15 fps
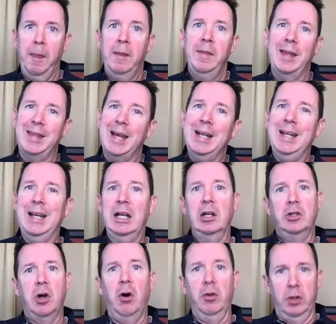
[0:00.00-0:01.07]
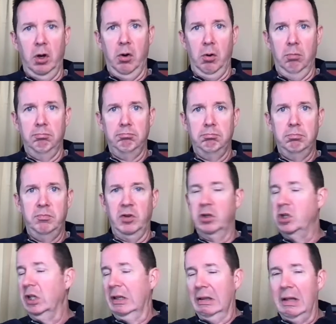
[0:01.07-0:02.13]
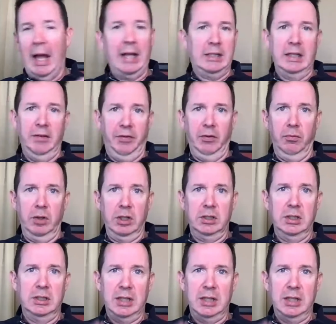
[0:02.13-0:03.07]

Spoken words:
that they need an adult in the home for lots of different reasons.